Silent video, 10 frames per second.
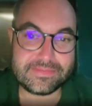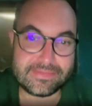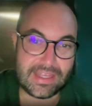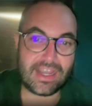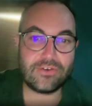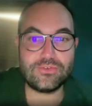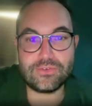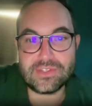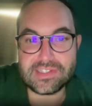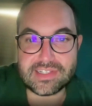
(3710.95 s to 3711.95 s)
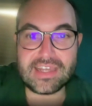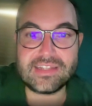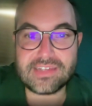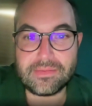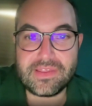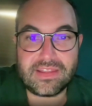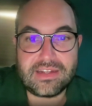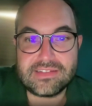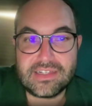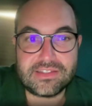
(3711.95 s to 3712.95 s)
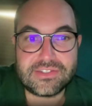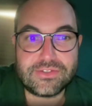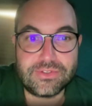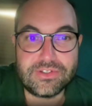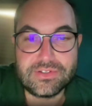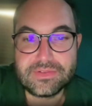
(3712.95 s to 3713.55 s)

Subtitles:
Like, how do you design something that is understood?